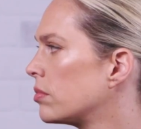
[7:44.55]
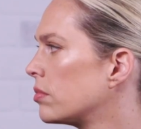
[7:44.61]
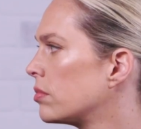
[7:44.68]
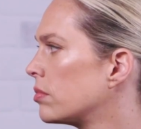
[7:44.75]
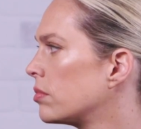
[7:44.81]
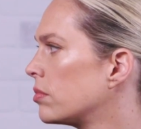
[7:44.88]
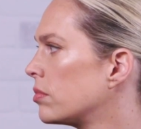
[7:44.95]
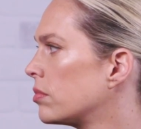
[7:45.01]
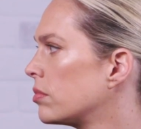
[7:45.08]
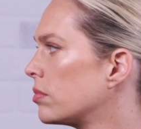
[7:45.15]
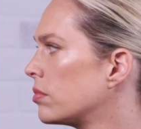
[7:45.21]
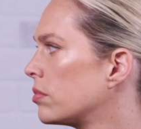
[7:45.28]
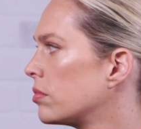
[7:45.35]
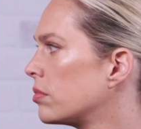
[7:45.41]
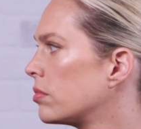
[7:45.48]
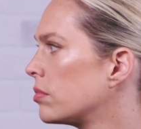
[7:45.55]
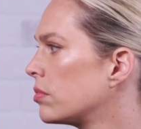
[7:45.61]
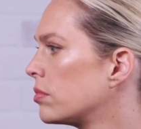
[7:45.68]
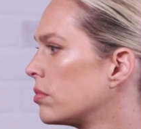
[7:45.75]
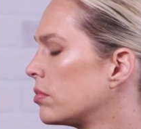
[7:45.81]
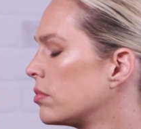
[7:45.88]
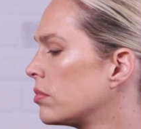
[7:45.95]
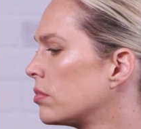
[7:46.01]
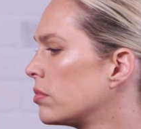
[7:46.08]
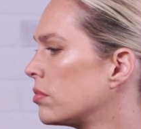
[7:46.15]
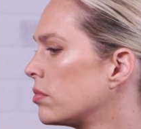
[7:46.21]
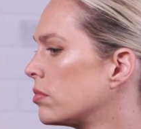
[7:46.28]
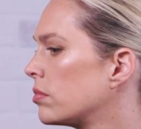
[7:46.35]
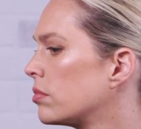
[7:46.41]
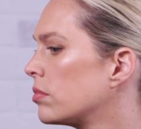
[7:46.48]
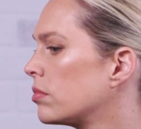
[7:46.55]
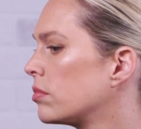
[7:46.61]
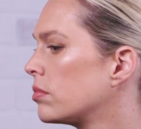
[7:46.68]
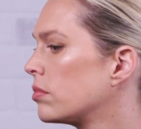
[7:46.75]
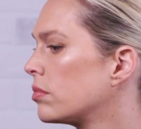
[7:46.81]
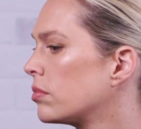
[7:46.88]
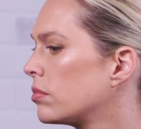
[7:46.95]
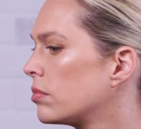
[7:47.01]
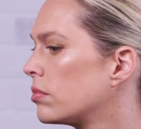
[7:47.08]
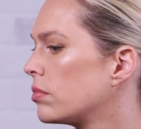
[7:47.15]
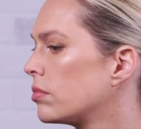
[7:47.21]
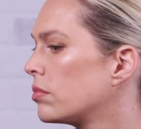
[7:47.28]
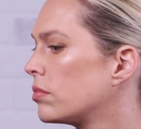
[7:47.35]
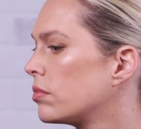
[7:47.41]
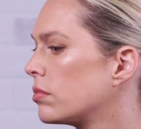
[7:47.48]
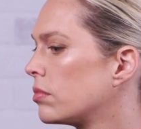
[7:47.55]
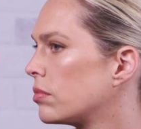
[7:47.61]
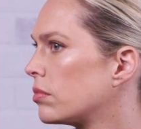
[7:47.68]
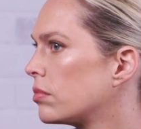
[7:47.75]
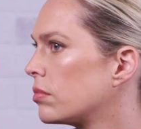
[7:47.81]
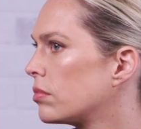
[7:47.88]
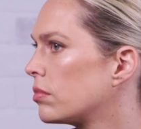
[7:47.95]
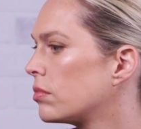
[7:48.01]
No words are spoken by the person on screen.